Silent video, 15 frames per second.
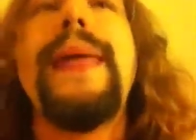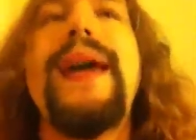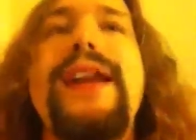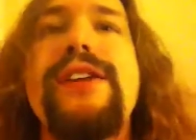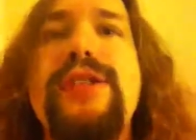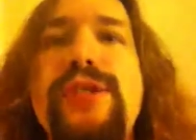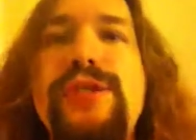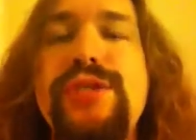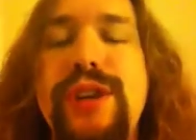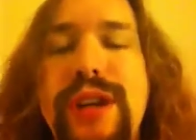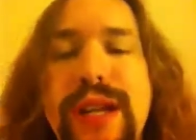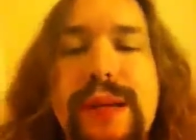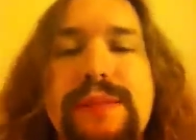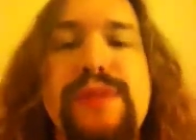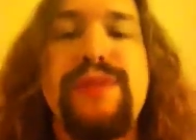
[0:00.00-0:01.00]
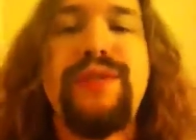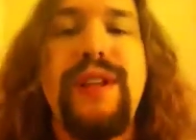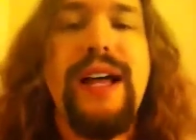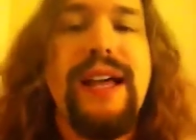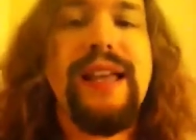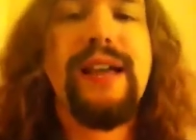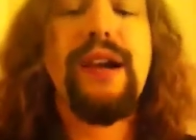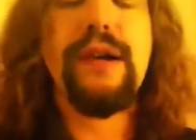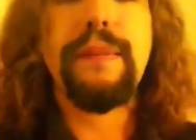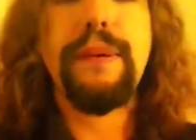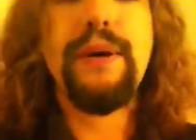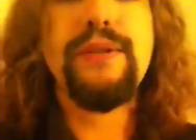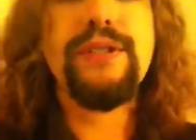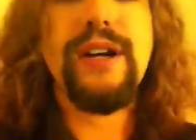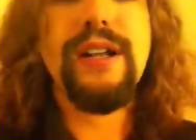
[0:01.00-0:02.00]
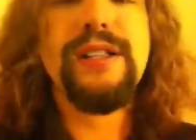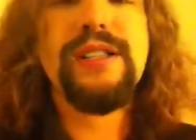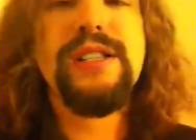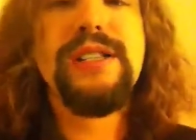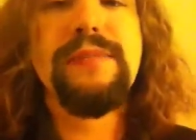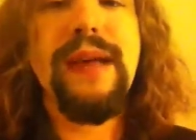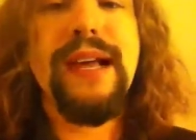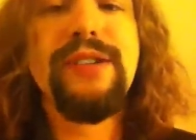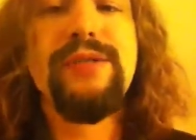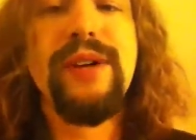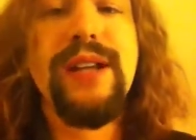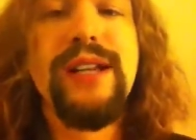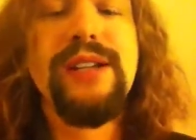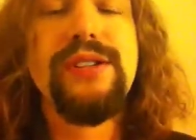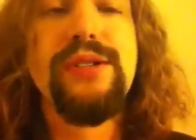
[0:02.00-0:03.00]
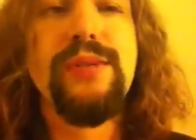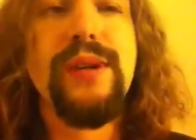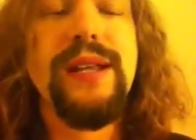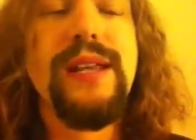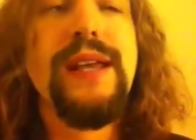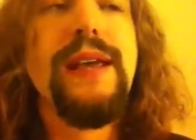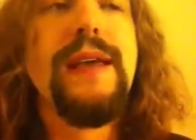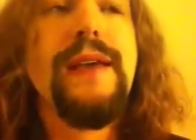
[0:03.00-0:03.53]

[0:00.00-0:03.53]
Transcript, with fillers: And a neutron comes flying in, or a proton smacks right into it